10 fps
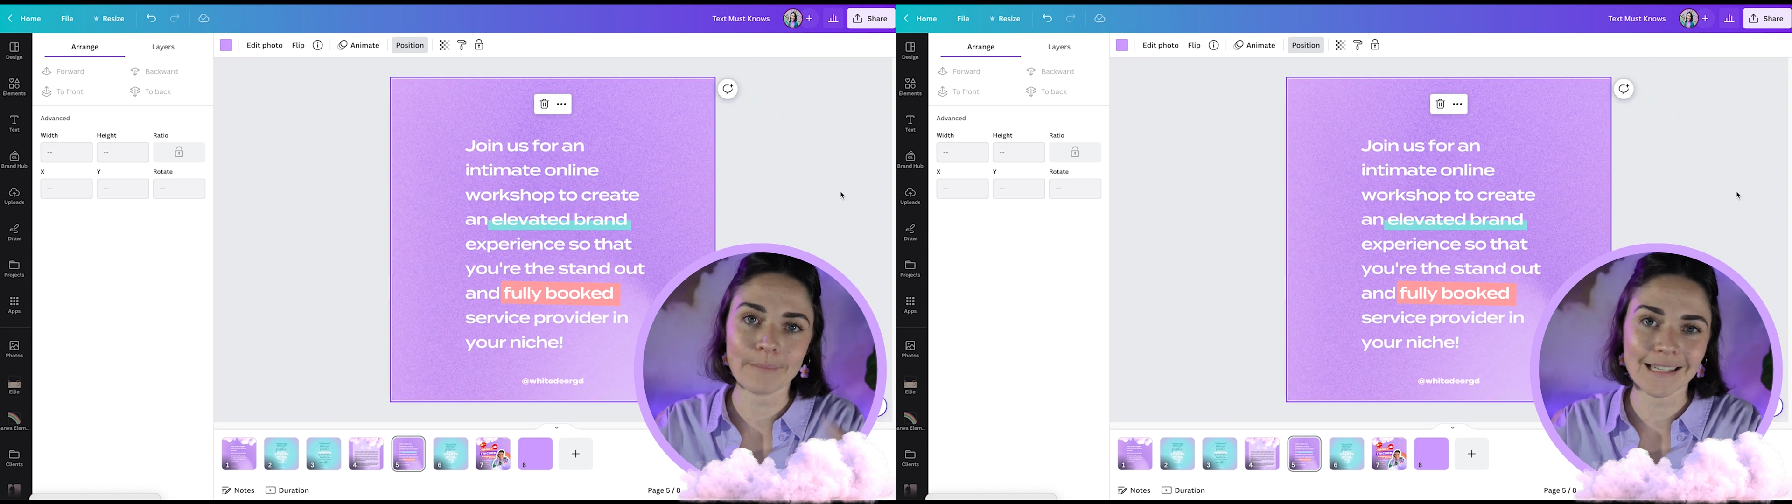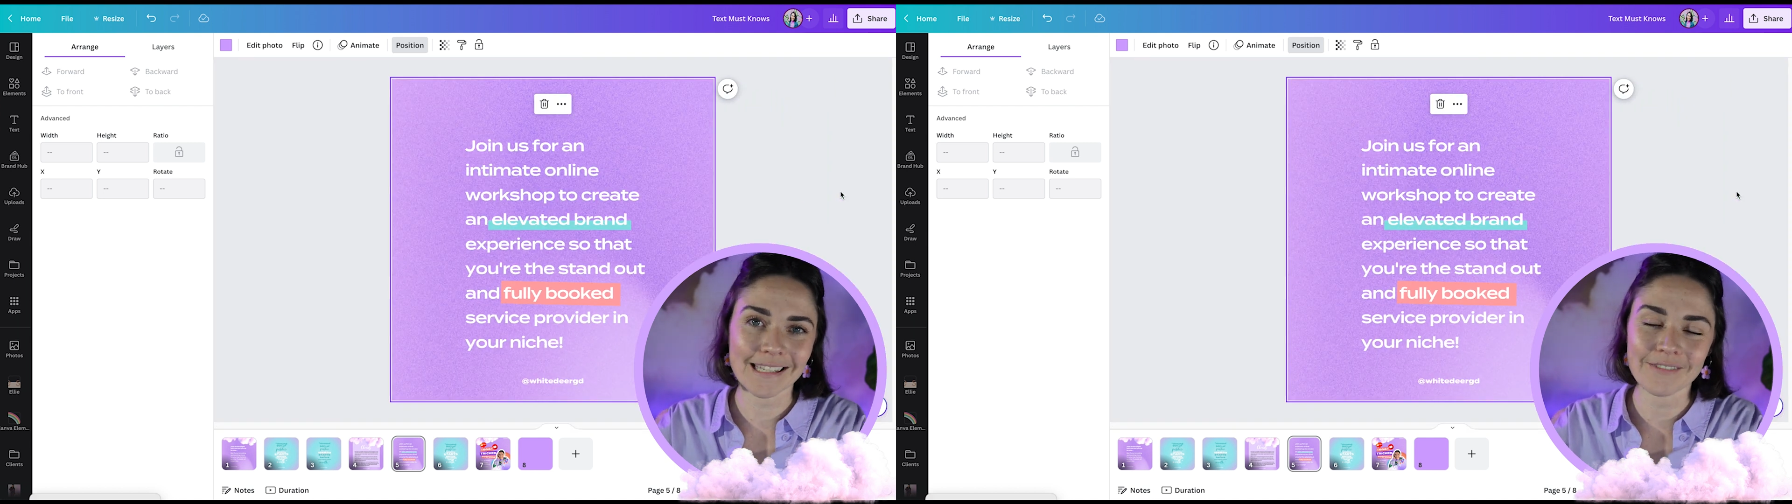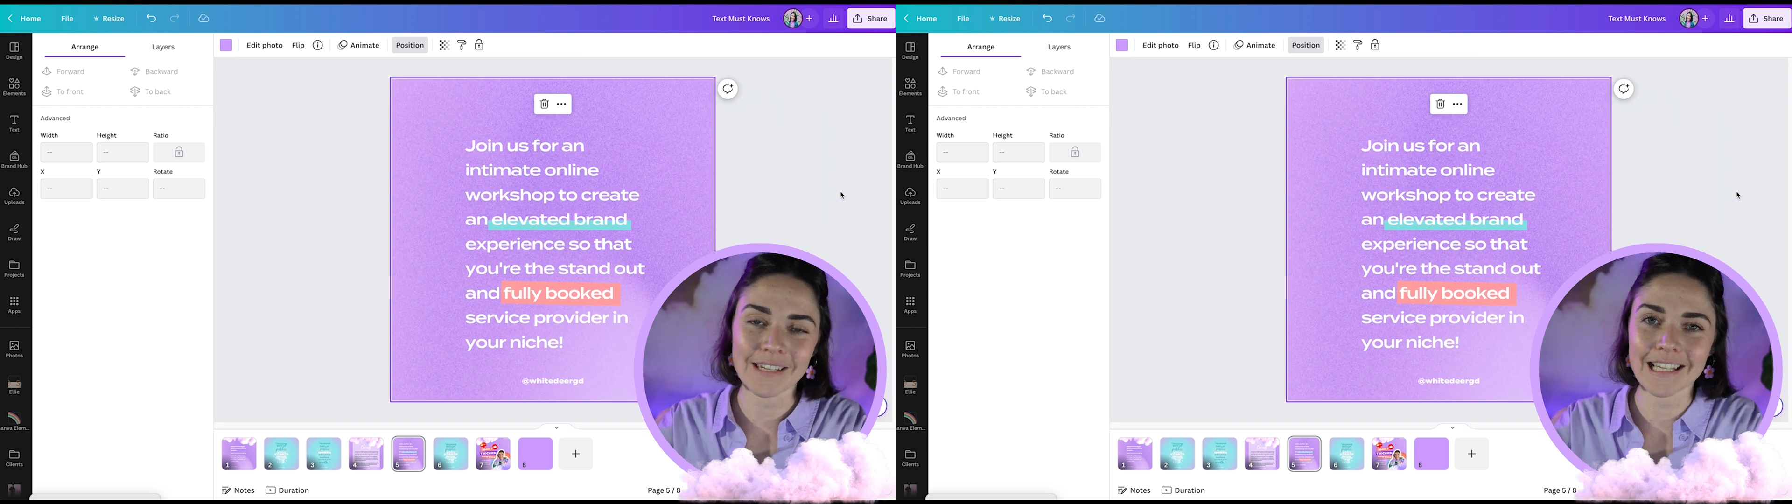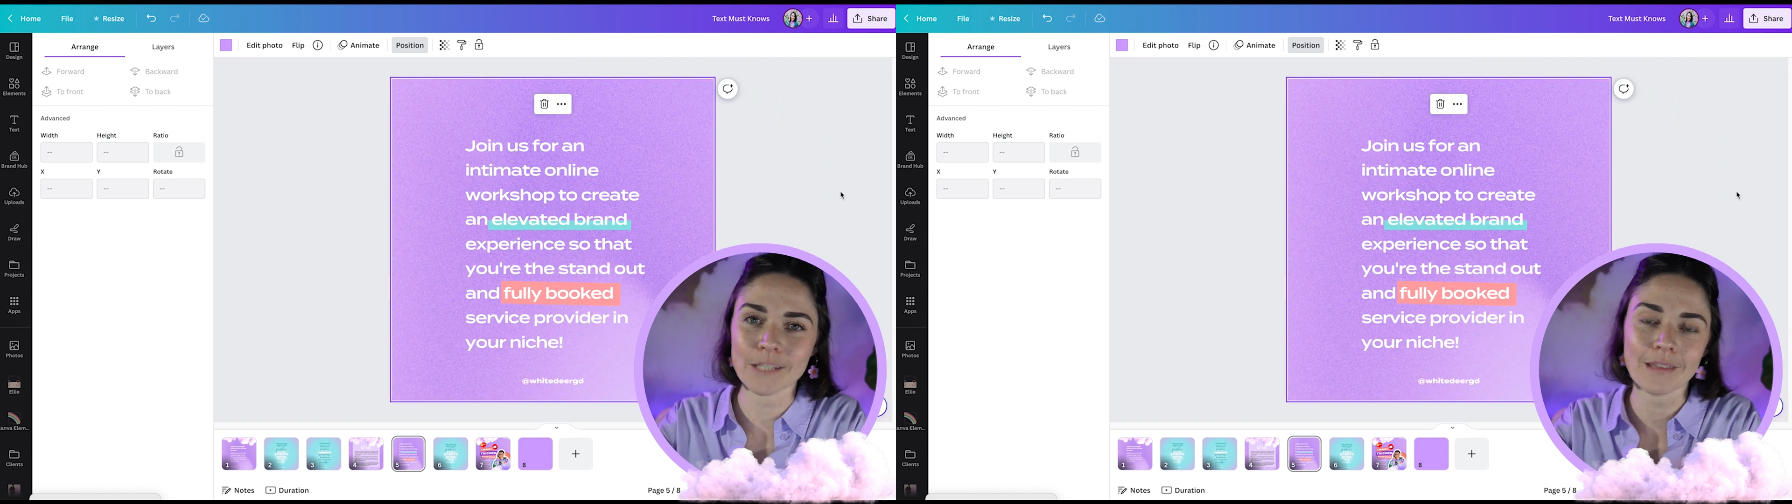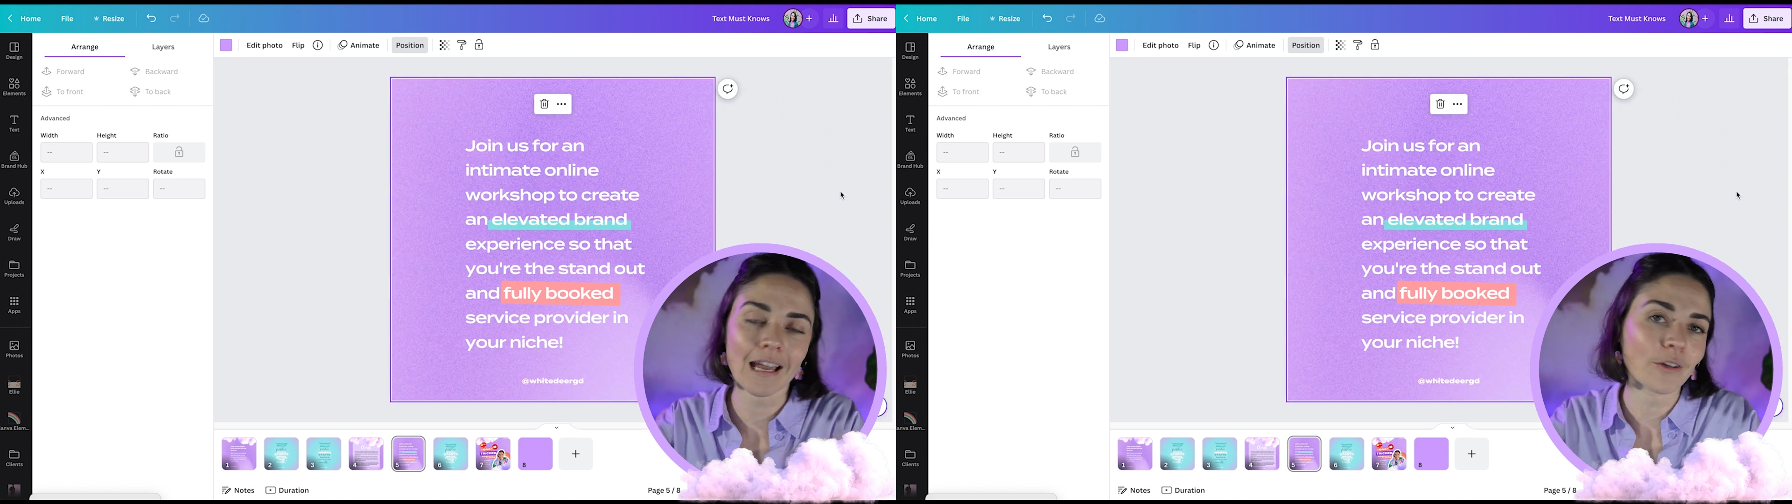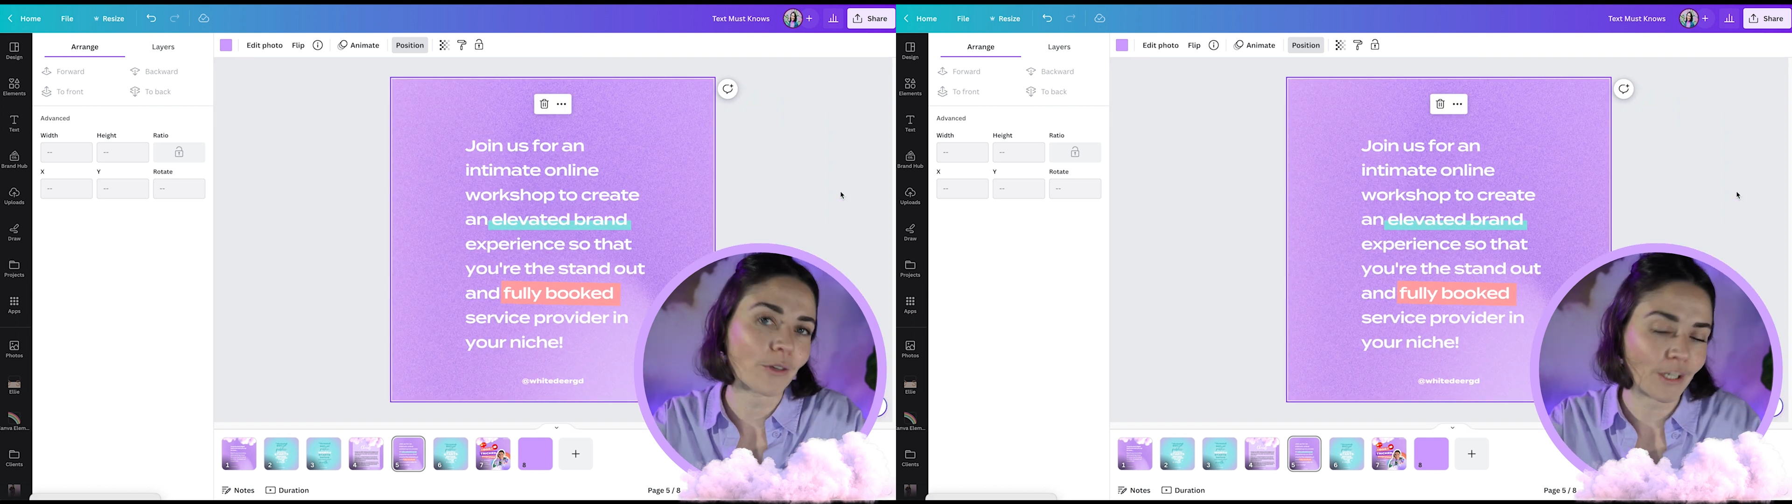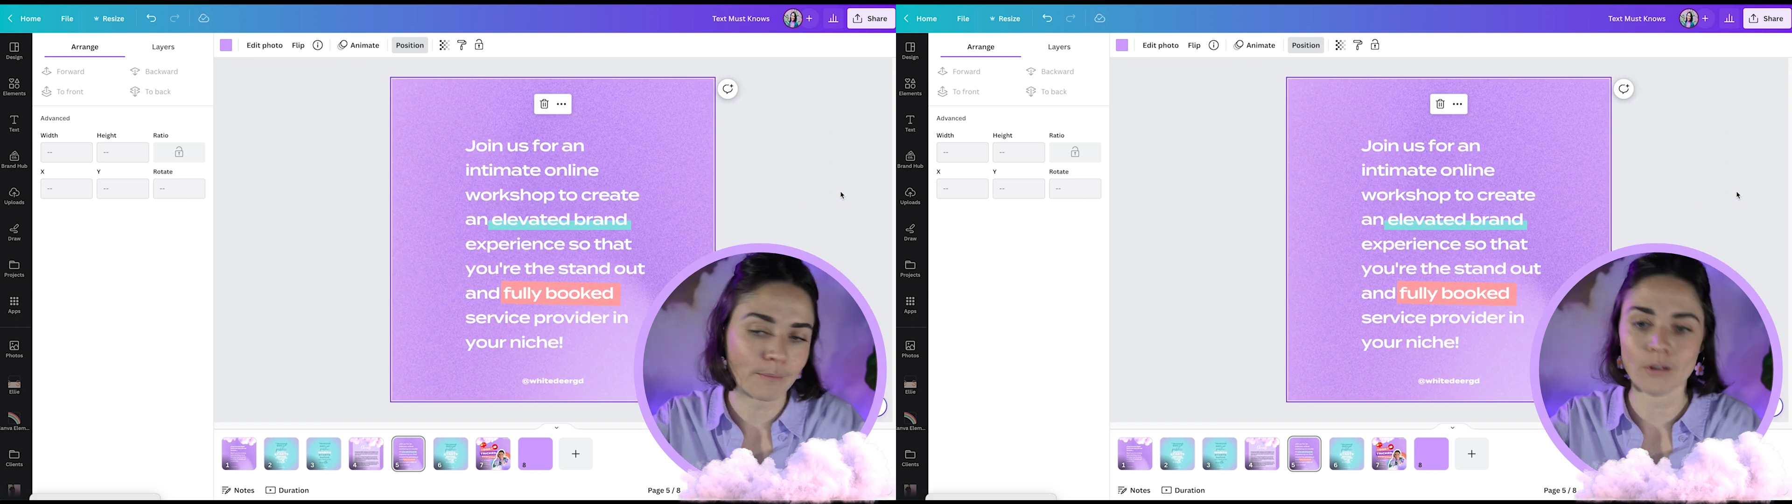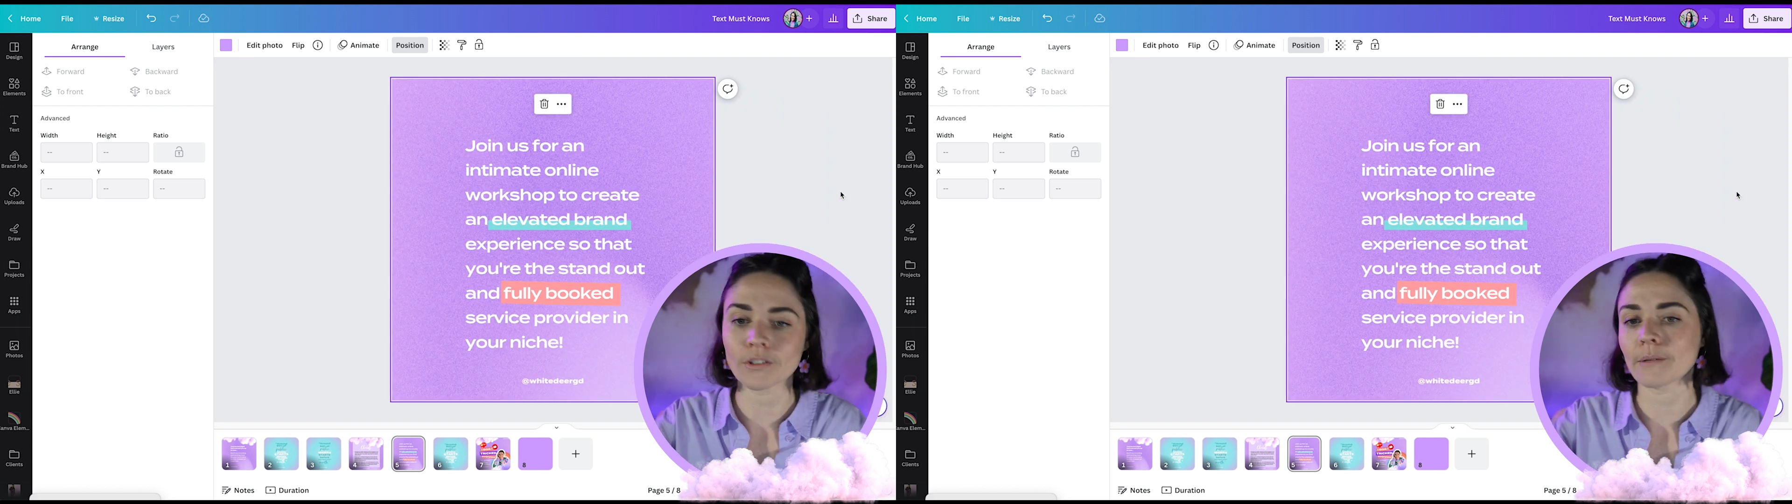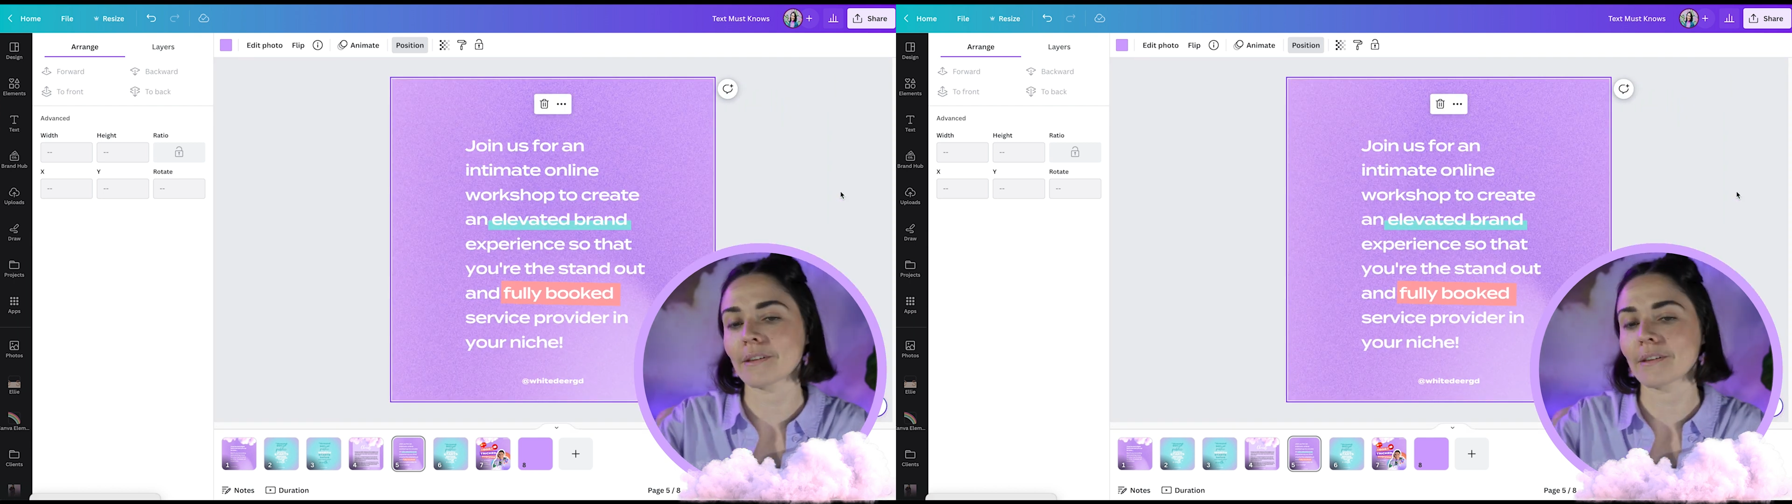pieces of text without using bolding,